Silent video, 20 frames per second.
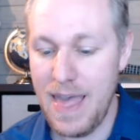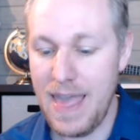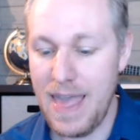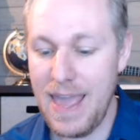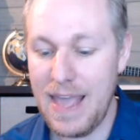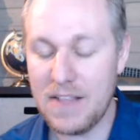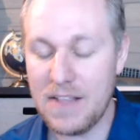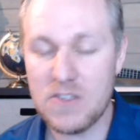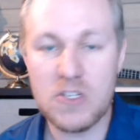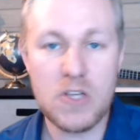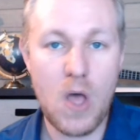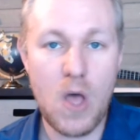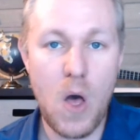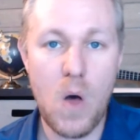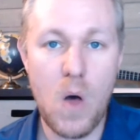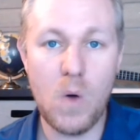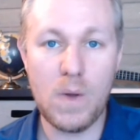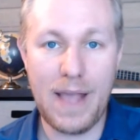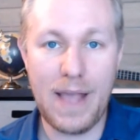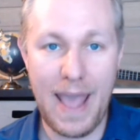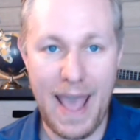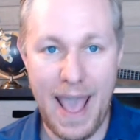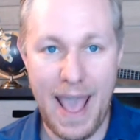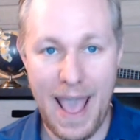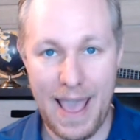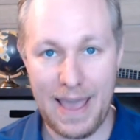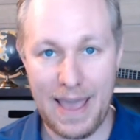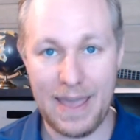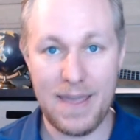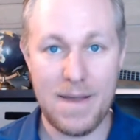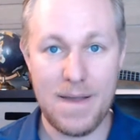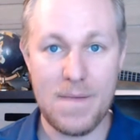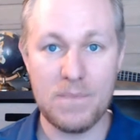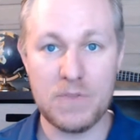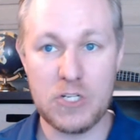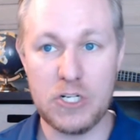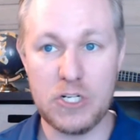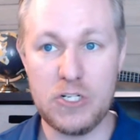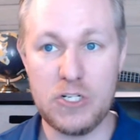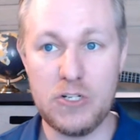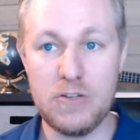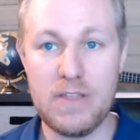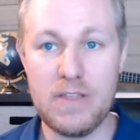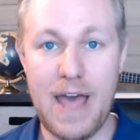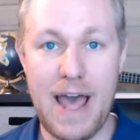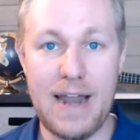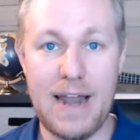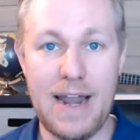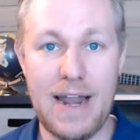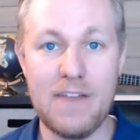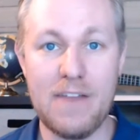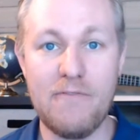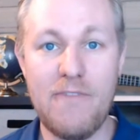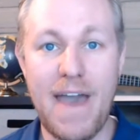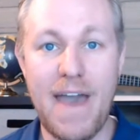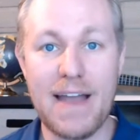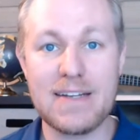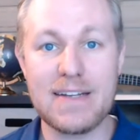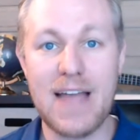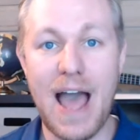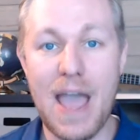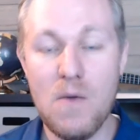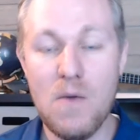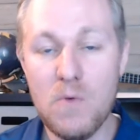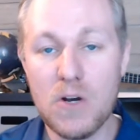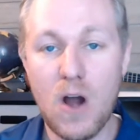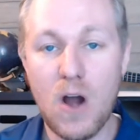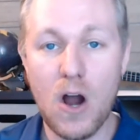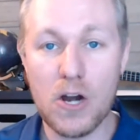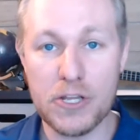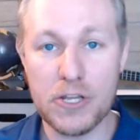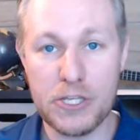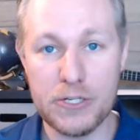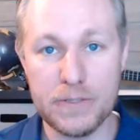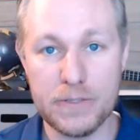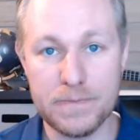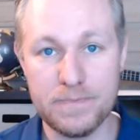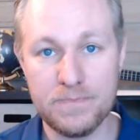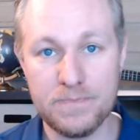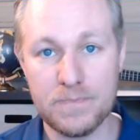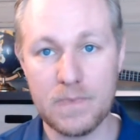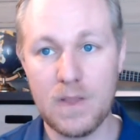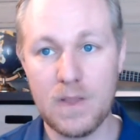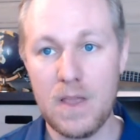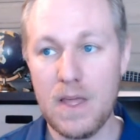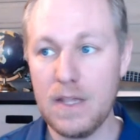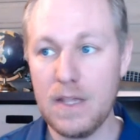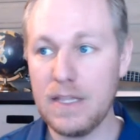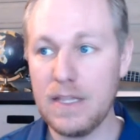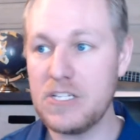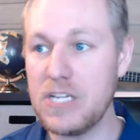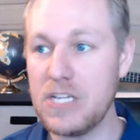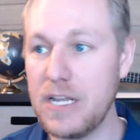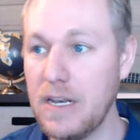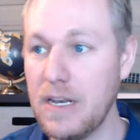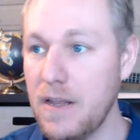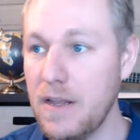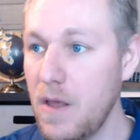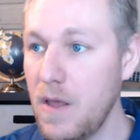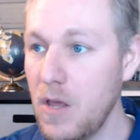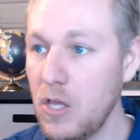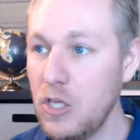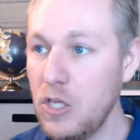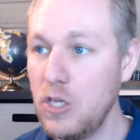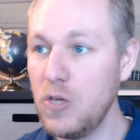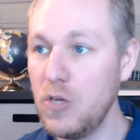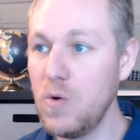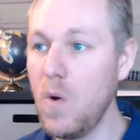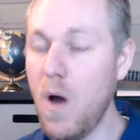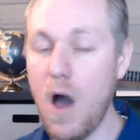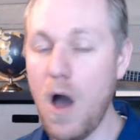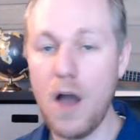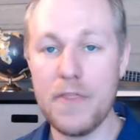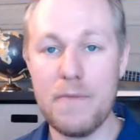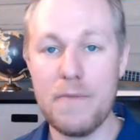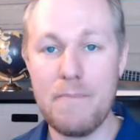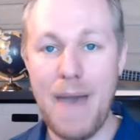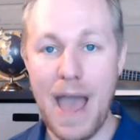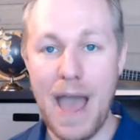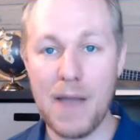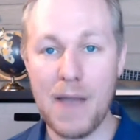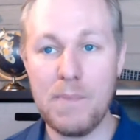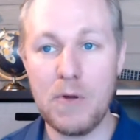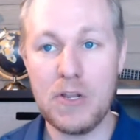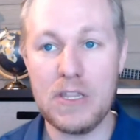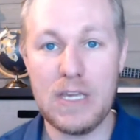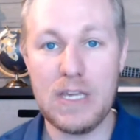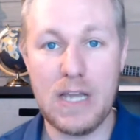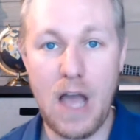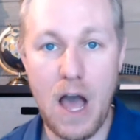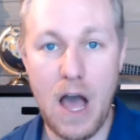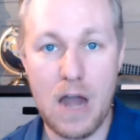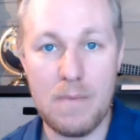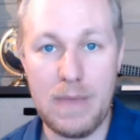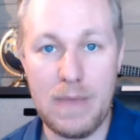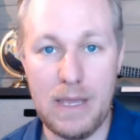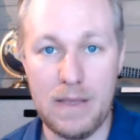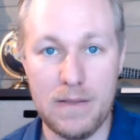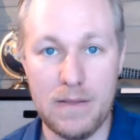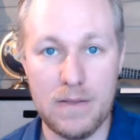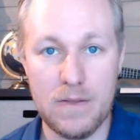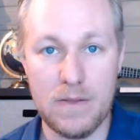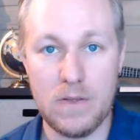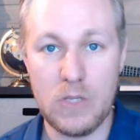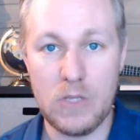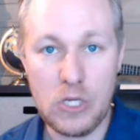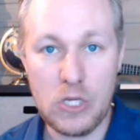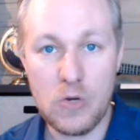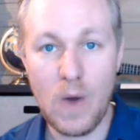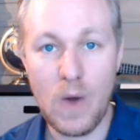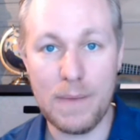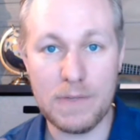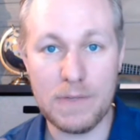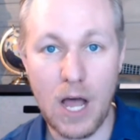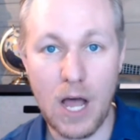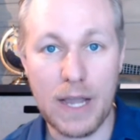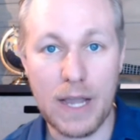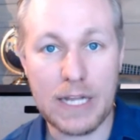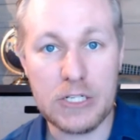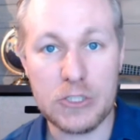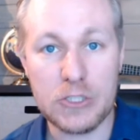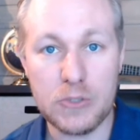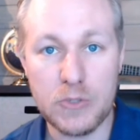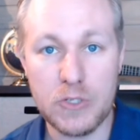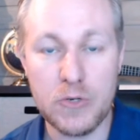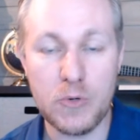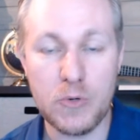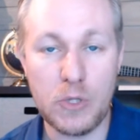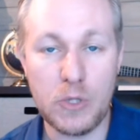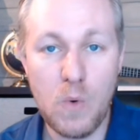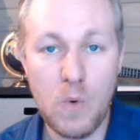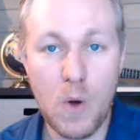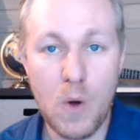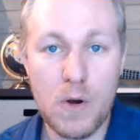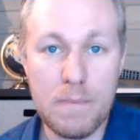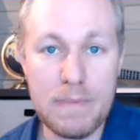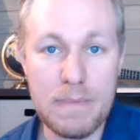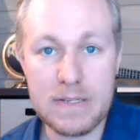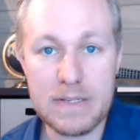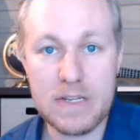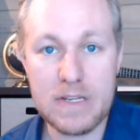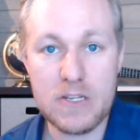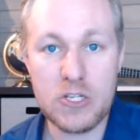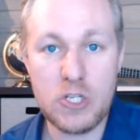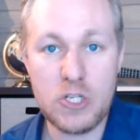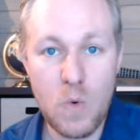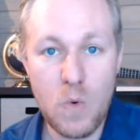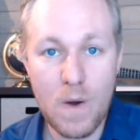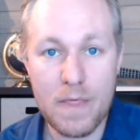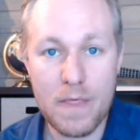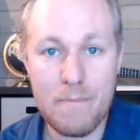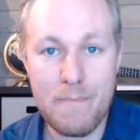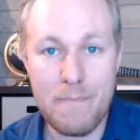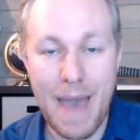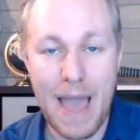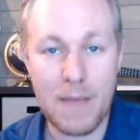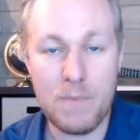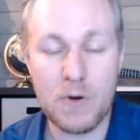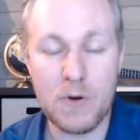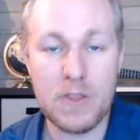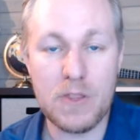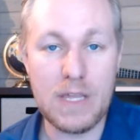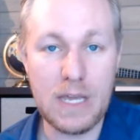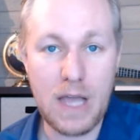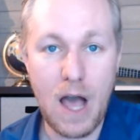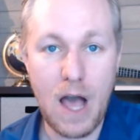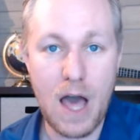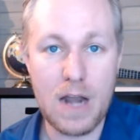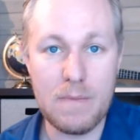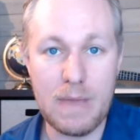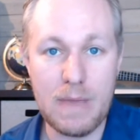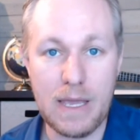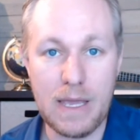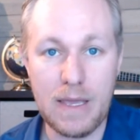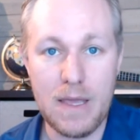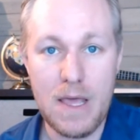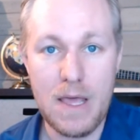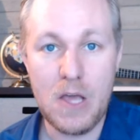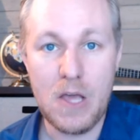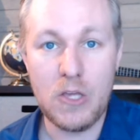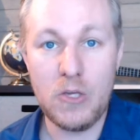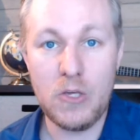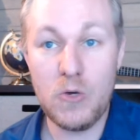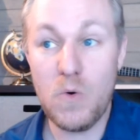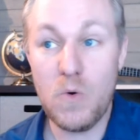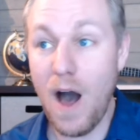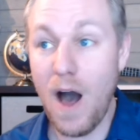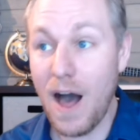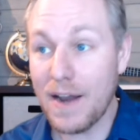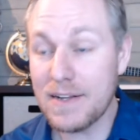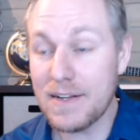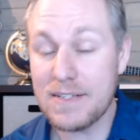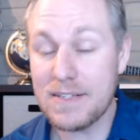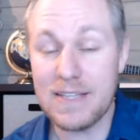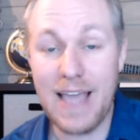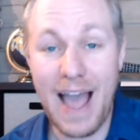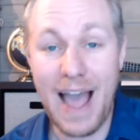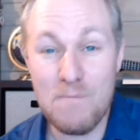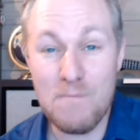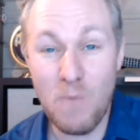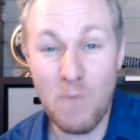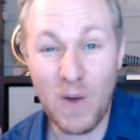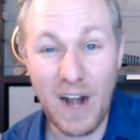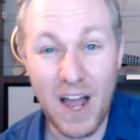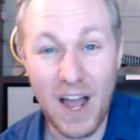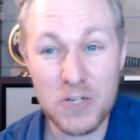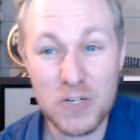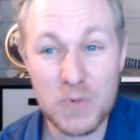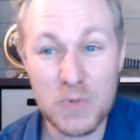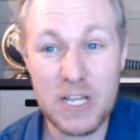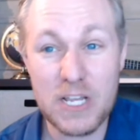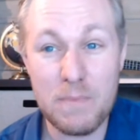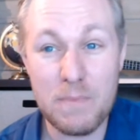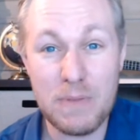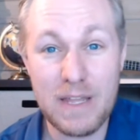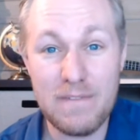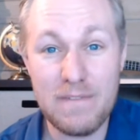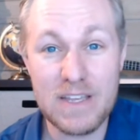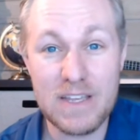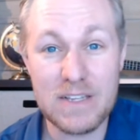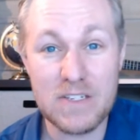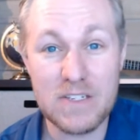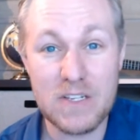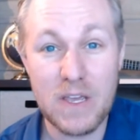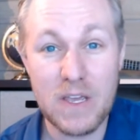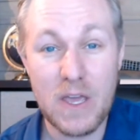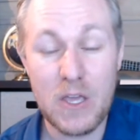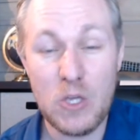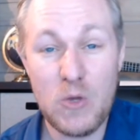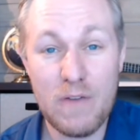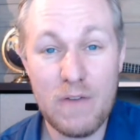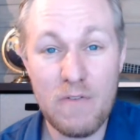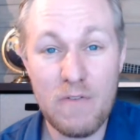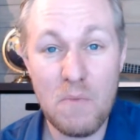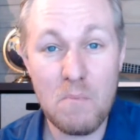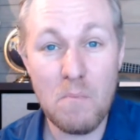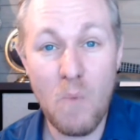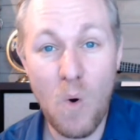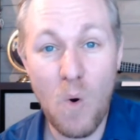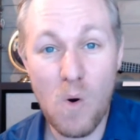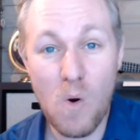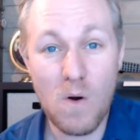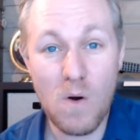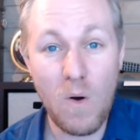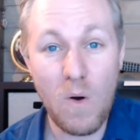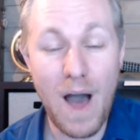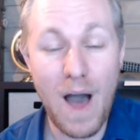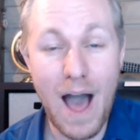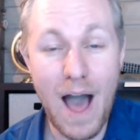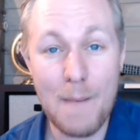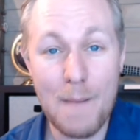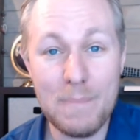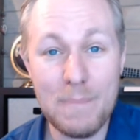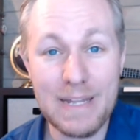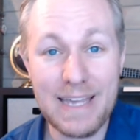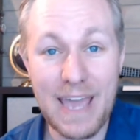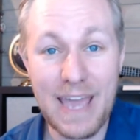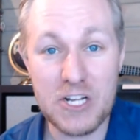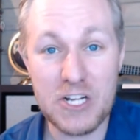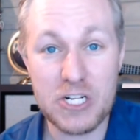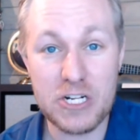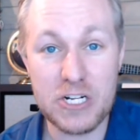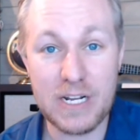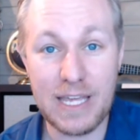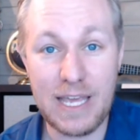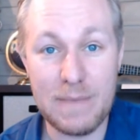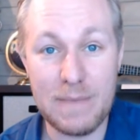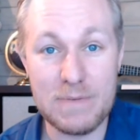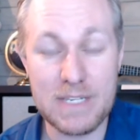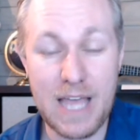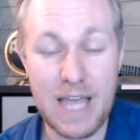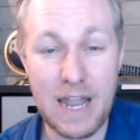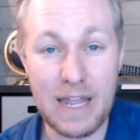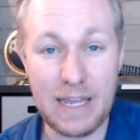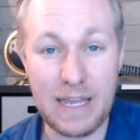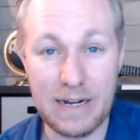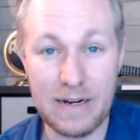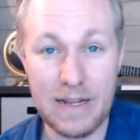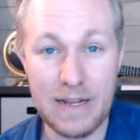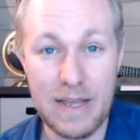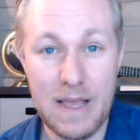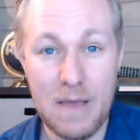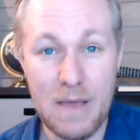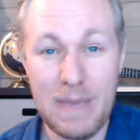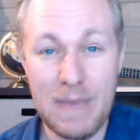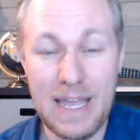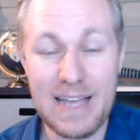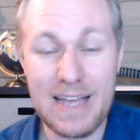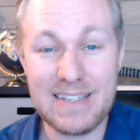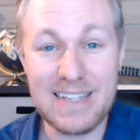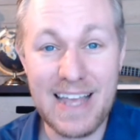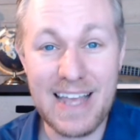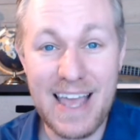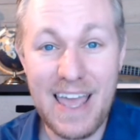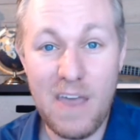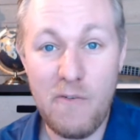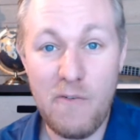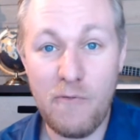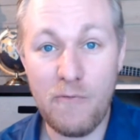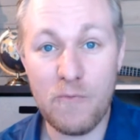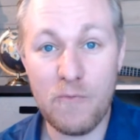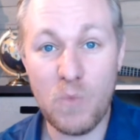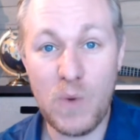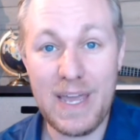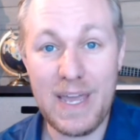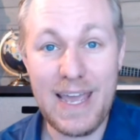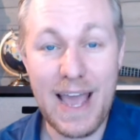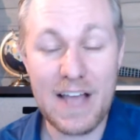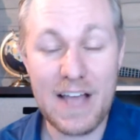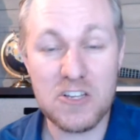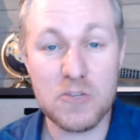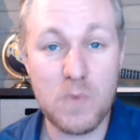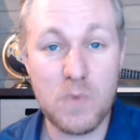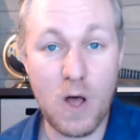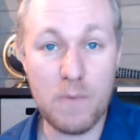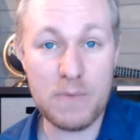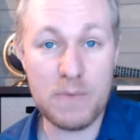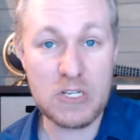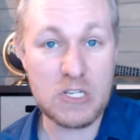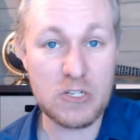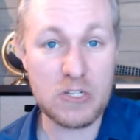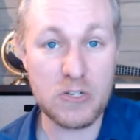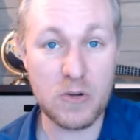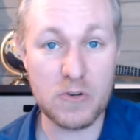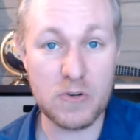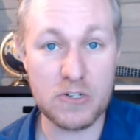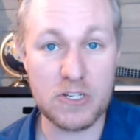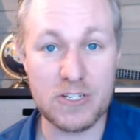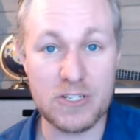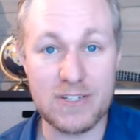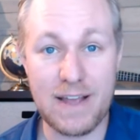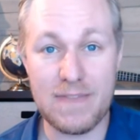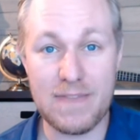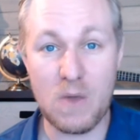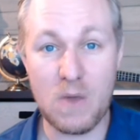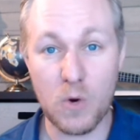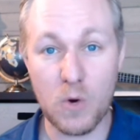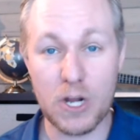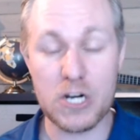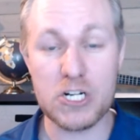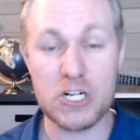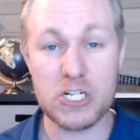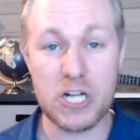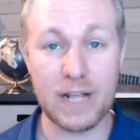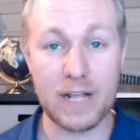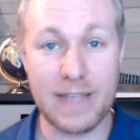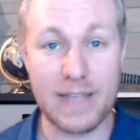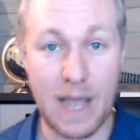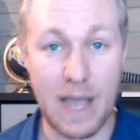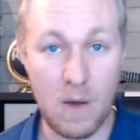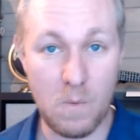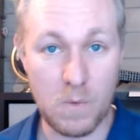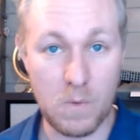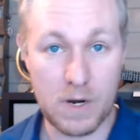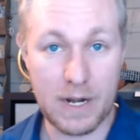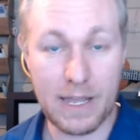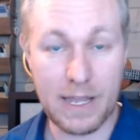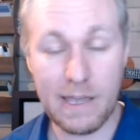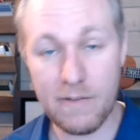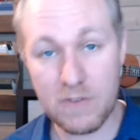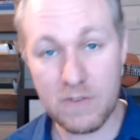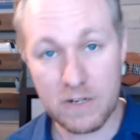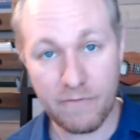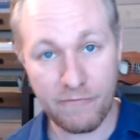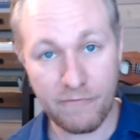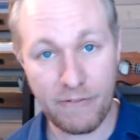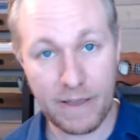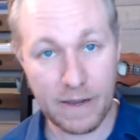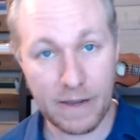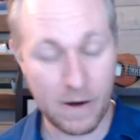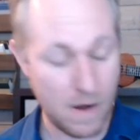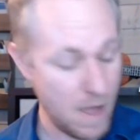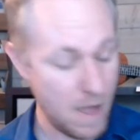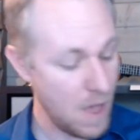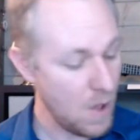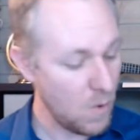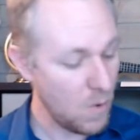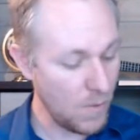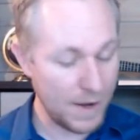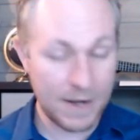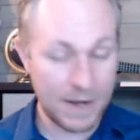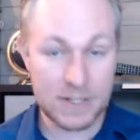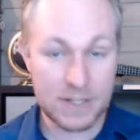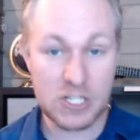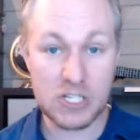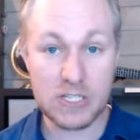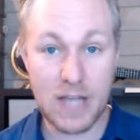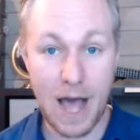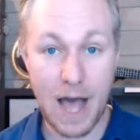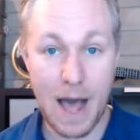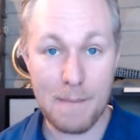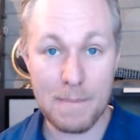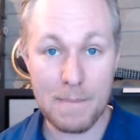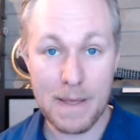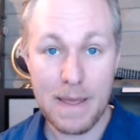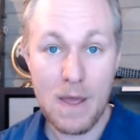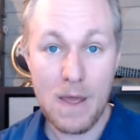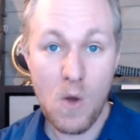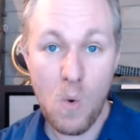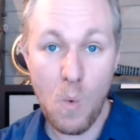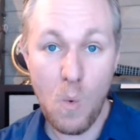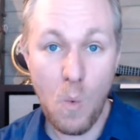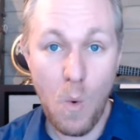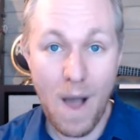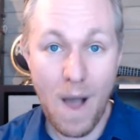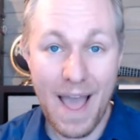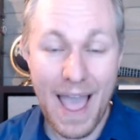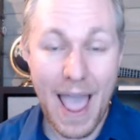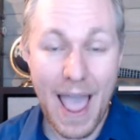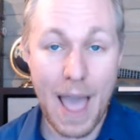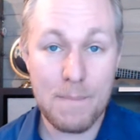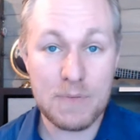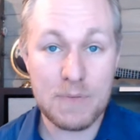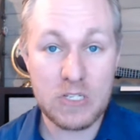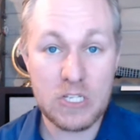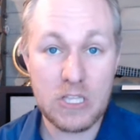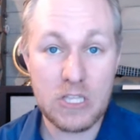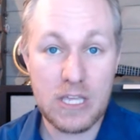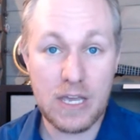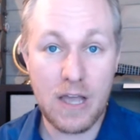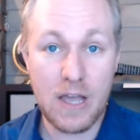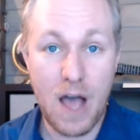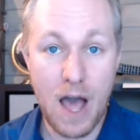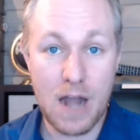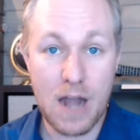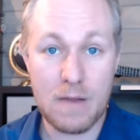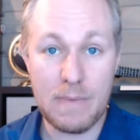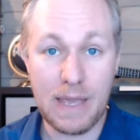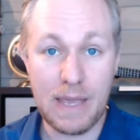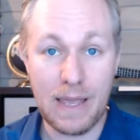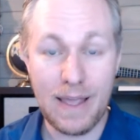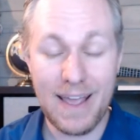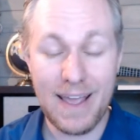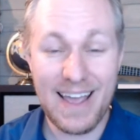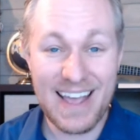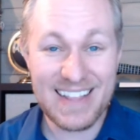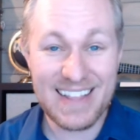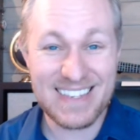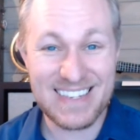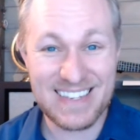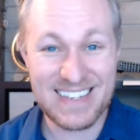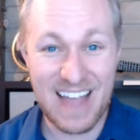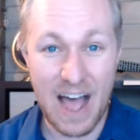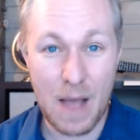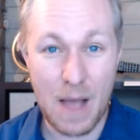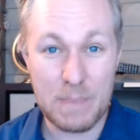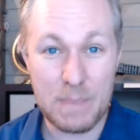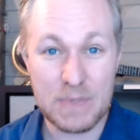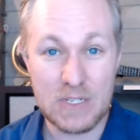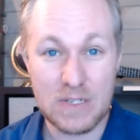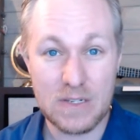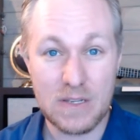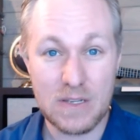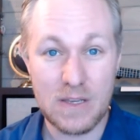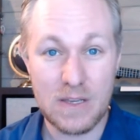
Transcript: It's okay to do that. And in fact, I would argue, listen, you are the backbone of the economy. I'm talking to you. You own a business. You are the backbone of the economy. You, honestly, I 100% believe this. You have a moral obligation to keep selling. Because if we as small business owners decide that we're going to shut down, we're going to give into fear, we're going to stop, what happens to the economy? It stops.